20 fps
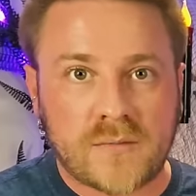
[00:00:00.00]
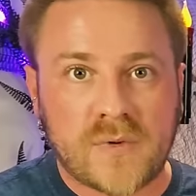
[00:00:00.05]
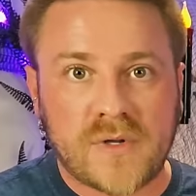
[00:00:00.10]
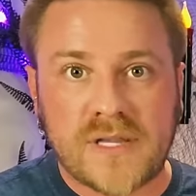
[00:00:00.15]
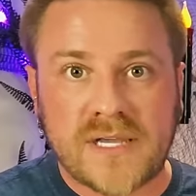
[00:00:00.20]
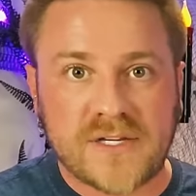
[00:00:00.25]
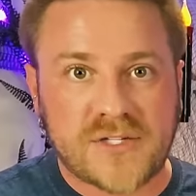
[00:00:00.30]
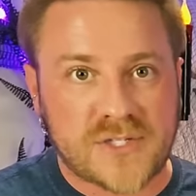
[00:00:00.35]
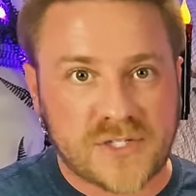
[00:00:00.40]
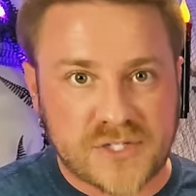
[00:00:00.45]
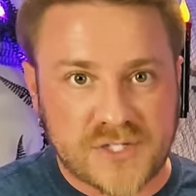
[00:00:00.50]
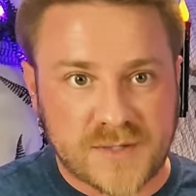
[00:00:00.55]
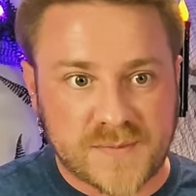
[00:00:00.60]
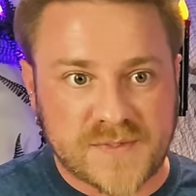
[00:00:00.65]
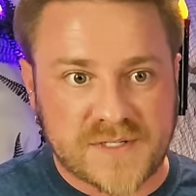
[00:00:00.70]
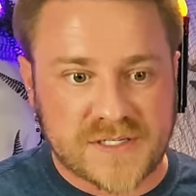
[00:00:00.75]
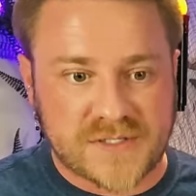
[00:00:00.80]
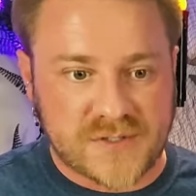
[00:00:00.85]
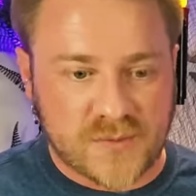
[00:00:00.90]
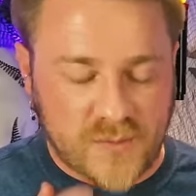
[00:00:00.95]

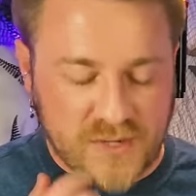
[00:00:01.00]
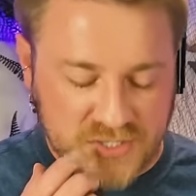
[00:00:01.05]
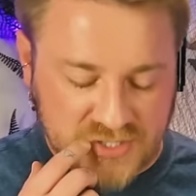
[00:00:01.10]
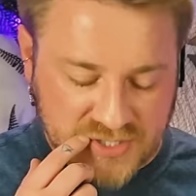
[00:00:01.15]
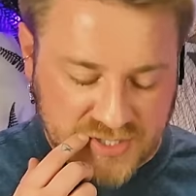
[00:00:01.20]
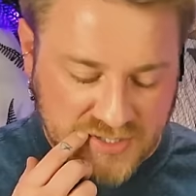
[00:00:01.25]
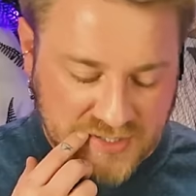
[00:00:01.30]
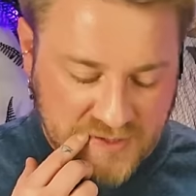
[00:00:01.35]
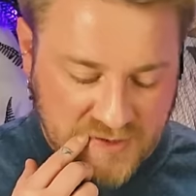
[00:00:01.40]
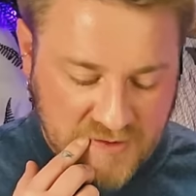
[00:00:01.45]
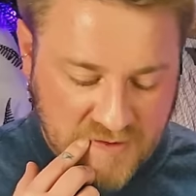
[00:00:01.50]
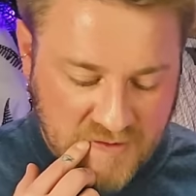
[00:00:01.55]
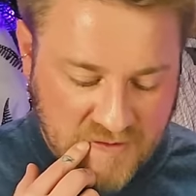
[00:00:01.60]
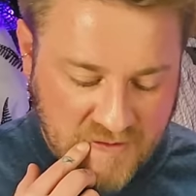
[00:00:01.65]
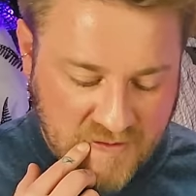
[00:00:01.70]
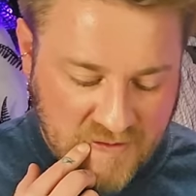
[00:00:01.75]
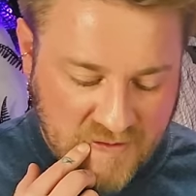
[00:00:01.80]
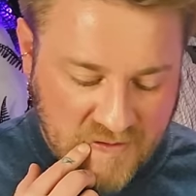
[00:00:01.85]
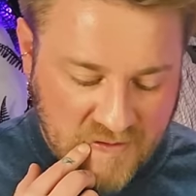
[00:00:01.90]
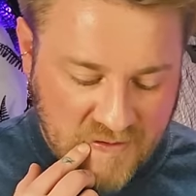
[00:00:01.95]
relationship situation here.